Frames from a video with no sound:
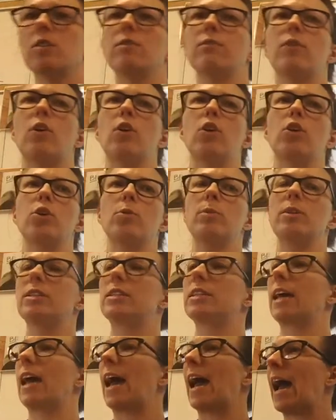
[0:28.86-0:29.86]
the volume
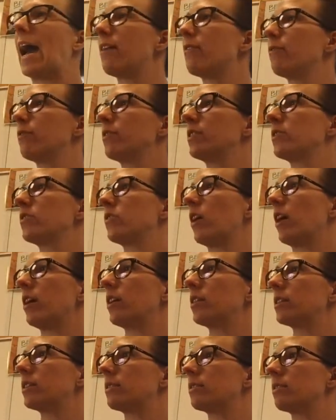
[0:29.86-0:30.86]
into half the
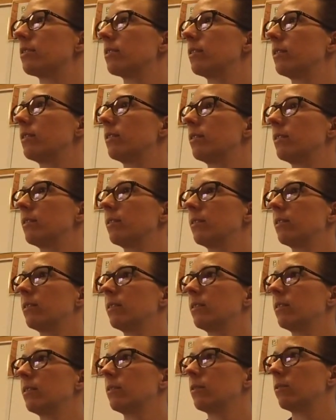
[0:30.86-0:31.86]
size?
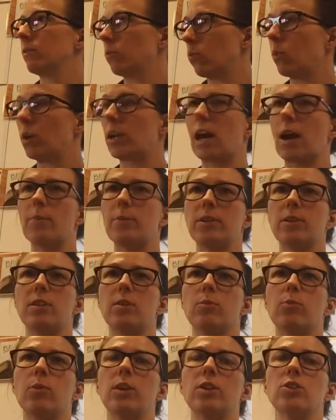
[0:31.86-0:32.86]
What happened to
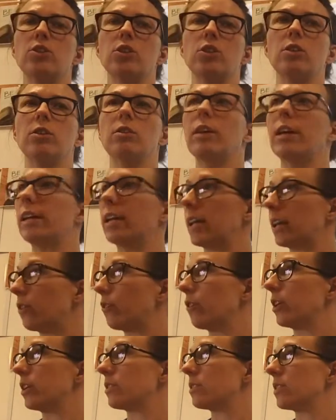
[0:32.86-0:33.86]
the pressure? It
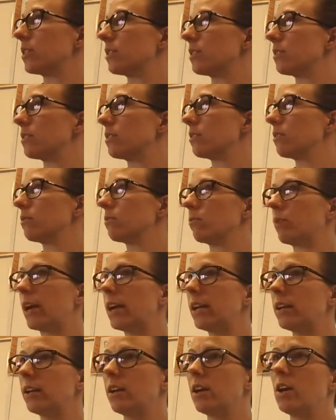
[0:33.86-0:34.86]
increases,
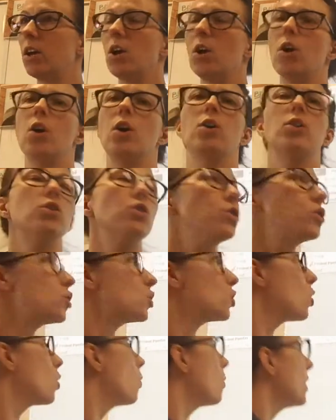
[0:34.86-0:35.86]
right?
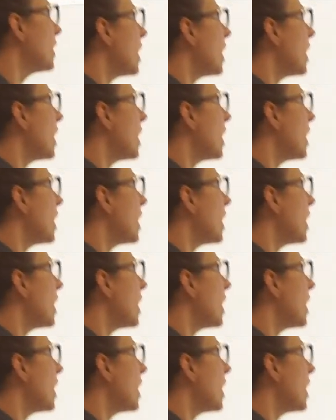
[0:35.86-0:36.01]
So what